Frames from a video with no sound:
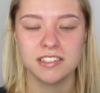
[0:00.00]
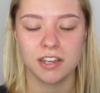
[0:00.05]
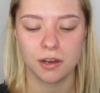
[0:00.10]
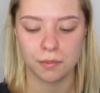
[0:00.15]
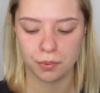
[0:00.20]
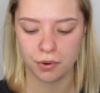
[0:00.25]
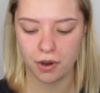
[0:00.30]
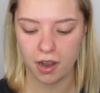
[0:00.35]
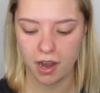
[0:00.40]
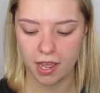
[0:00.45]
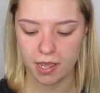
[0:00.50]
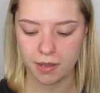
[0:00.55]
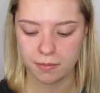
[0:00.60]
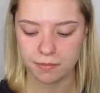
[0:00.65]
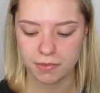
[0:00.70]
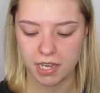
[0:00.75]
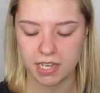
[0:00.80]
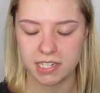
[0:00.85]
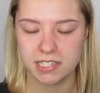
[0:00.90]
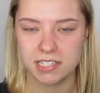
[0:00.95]
is all
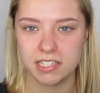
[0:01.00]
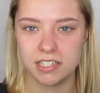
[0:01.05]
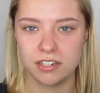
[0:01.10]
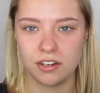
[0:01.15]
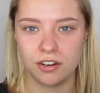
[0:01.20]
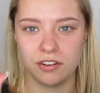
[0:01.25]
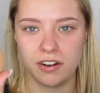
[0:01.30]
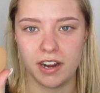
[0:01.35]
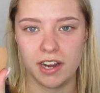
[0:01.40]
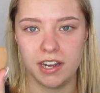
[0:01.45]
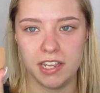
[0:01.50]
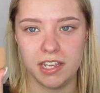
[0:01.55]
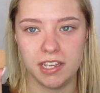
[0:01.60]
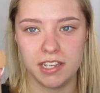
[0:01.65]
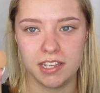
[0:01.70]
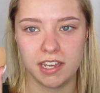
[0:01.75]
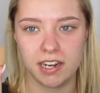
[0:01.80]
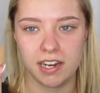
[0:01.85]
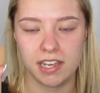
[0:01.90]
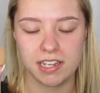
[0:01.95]
primed, I did already
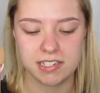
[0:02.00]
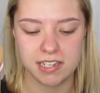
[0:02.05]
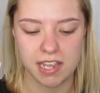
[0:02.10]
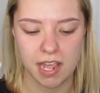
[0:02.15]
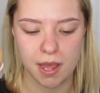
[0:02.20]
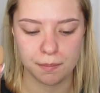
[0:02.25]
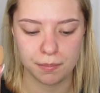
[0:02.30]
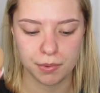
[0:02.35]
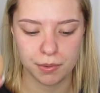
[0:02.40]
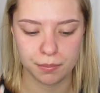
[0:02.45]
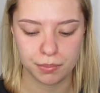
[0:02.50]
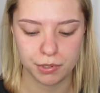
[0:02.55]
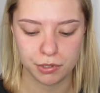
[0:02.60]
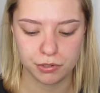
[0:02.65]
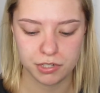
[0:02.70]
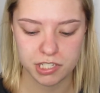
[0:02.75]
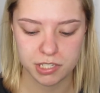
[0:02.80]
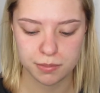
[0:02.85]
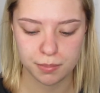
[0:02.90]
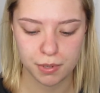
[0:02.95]
get a damp
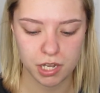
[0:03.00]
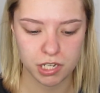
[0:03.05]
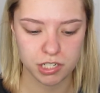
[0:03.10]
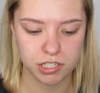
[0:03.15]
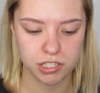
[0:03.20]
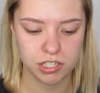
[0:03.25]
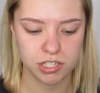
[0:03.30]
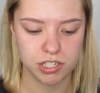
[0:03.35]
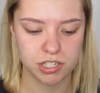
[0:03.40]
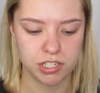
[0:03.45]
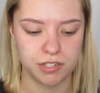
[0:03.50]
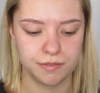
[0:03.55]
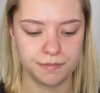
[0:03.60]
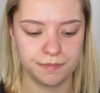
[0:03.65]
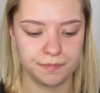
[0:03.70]
beauty sponge.